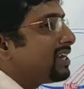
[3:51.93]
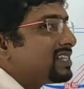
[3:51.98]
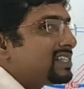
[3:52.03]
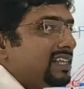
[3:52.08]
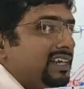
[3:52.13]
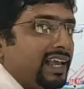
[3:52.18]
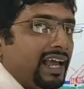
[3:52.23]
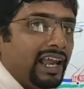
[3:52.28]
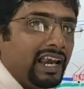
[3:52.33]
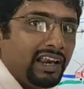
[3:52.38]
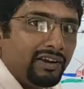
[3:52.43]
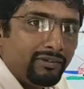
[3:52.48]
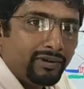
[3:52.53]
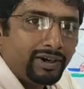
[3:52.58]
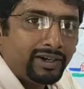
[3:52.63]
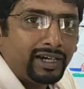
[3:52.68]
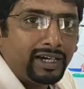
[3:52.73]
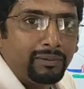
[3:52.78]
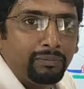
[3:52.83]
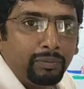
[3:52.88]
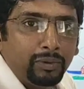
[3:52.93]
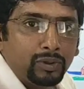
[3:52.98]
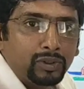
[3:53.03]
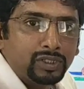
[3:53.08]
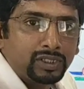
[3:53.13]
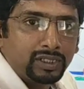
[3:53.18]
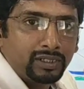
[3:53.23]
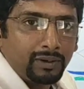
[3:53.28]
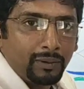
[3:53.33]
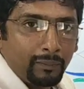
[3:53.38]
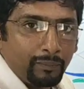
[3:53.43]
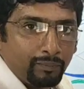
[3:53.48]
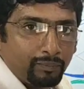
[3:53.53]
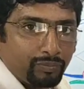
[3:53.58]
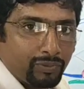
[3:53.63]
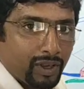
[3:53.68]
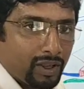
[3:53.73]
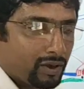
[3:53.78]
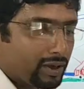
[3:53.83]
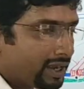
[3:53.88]
is an elevated portion.
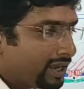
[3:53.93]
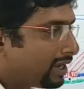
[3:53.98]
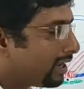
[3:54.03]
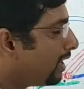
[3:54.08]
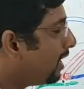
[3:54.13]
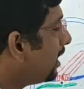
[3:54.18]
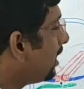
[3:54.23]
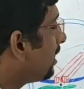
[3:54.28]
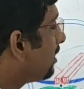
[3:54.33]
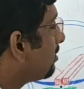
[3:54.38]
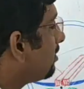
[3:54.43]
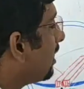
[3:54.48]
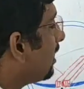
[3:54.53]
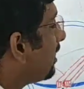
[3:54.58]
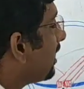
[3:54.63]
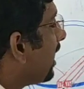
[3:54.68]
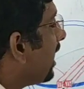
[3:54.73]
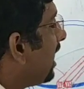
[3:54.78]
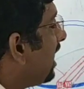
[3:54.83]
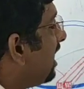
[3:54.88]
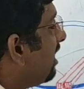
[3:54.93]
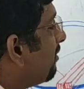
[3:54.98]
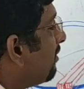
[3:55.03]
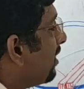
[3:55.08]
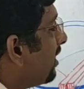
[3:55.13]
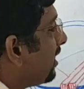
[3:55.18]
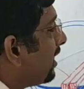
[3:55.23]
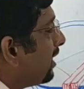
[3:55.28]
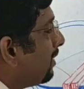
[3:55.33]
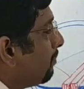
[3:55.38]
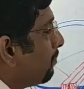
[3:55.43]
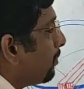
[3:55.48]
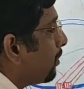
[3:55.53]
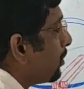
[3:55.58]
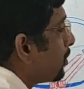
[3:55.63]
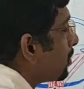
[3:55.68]
Okay, that elevated